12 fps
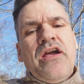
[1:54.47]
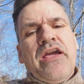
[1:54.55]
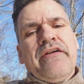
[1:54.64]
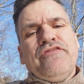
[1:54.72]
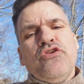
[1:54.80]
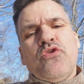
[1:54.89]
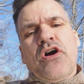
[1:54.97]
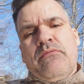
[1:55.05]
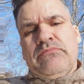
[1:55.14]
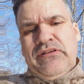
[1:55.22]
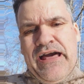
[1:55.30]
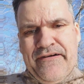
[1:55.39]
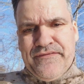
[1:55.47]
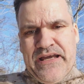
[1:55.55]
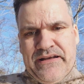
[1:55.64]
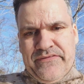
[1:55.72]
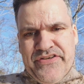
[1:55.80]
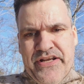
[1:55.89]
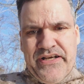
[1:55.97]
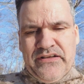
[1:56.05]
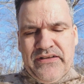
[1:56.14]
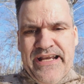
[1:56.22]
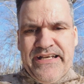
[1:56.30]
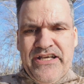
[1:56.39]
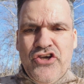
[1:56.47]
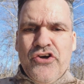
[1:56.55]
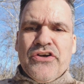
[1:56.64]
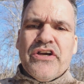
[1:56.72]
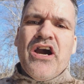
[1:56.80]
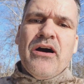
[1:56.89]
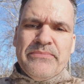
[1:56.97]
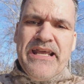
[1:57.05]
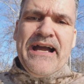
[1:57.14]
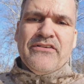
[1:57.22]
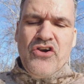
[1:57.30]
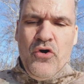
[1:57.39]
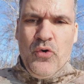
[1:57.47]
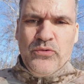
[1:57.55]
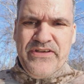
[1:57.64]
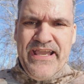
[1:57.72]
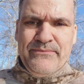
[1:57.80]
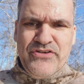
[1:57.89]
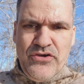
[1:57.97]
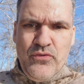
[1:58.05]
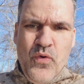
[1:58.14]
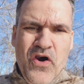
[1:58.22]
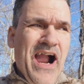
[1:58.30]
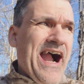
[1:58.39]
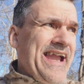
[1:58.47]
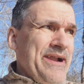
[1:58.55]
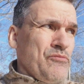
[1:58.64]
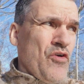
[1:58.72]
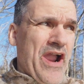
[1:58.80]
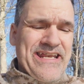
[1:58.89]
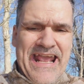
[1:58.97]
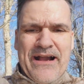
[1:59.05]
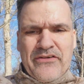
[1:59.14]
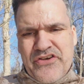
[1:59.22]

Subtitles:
If you come left out of Seneca Landing, you're going to come down to Old Dam 2 where I am right now.